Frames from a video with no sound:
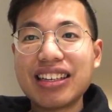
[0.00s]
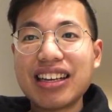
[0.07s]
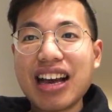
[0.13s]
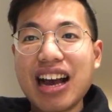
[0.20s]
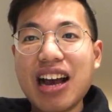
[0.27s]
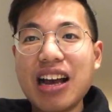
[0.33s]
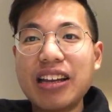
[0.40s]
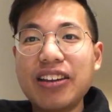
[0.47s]

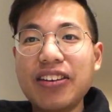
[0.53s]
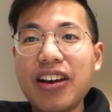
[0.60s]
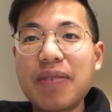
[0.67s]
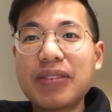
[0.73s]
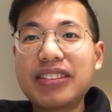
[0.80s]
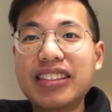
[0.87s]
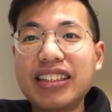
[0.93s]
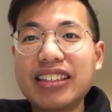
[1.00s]
I know
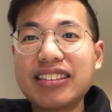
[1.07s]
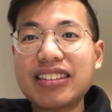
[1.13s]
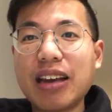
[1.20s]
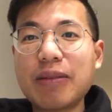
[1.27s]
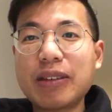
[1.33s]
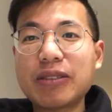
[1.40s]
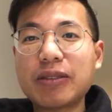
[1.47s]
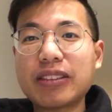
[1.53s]
I'm a Sydney
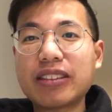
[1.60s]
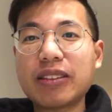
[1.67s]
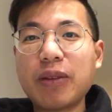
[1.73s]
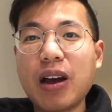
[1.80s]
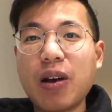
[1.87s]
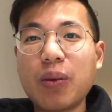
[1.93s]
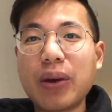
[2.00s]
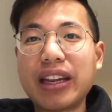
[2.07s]
side, but
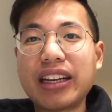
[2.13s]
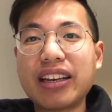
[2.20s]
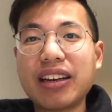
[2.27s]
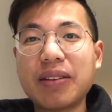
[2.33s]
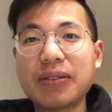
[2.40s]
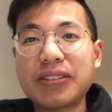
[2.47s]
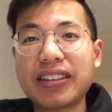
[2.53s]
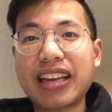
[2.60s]
somehow when it
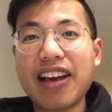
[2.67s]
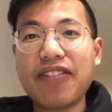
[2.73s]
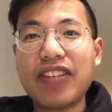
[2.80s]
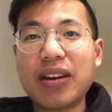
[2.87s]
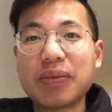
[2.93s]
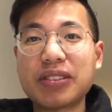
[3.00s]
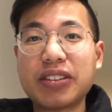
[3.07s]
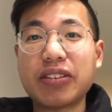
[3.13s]
comes to
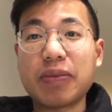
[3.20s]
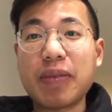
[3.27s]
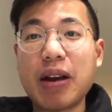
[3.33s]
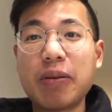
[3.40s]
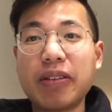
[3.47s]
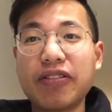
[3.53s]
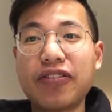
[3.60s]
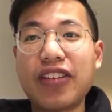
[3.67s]
cafe, I'm still a
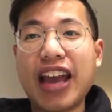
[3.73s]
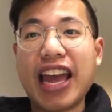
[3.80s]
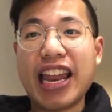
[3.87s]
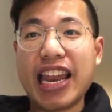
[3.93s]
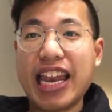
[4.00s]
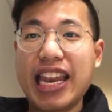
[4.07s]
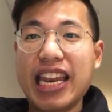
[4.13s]
Melbourne fan.